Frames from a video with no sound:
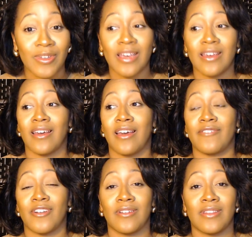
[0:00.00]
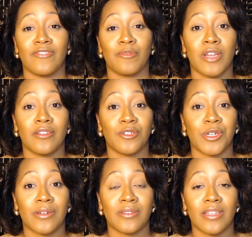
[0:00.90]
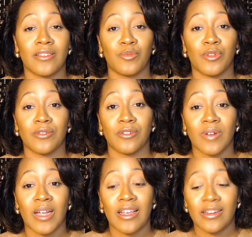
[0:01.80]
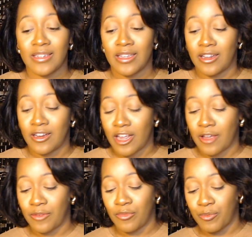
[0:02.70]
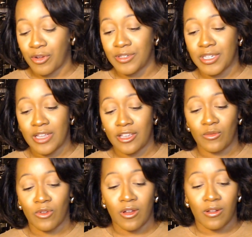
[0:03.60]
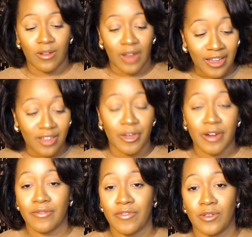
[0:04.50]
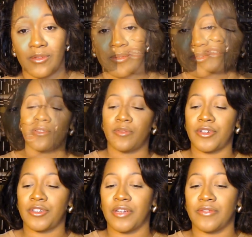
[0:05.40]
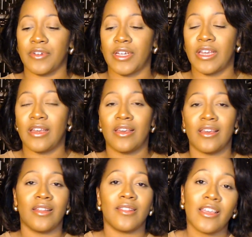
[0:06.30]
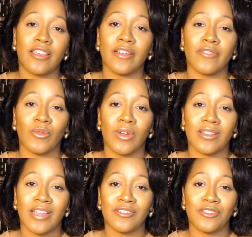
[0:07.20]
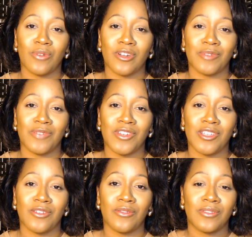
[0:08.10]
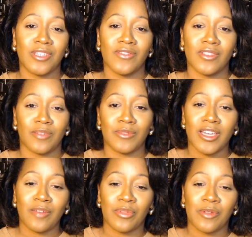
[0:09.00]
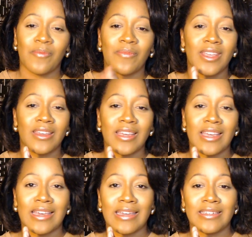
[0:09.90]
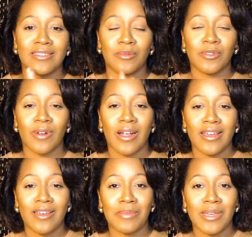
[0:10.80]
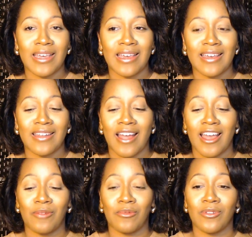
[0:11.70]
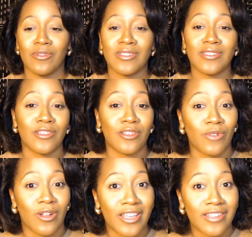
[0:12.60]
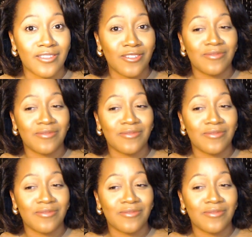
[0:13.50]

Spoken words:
I've heard from other traders that these books are great, and I appreciate that you all like my reviews. Thank you so much, Jeffrey. And thank you everyone that do watch my videos. Give a thumbs up and subscribe, and I will see you all again soon.